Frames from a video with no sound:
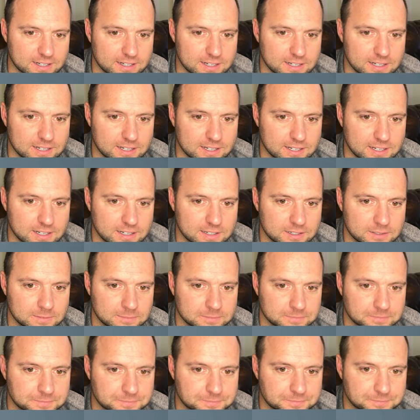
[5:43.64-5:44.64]

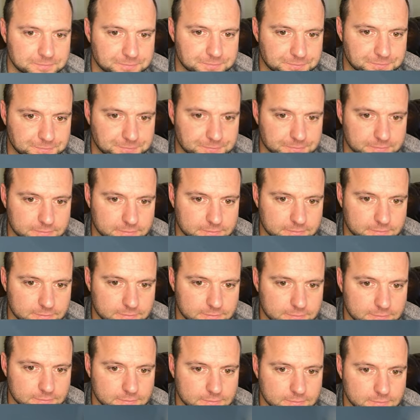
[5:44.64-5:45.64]

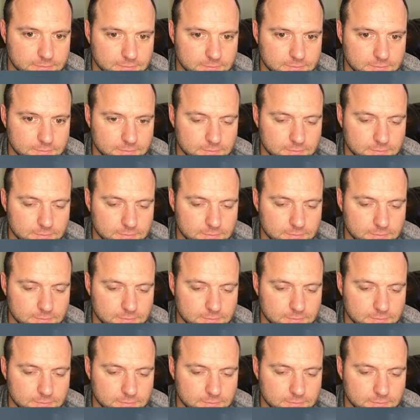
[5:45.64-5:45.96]
[no speech]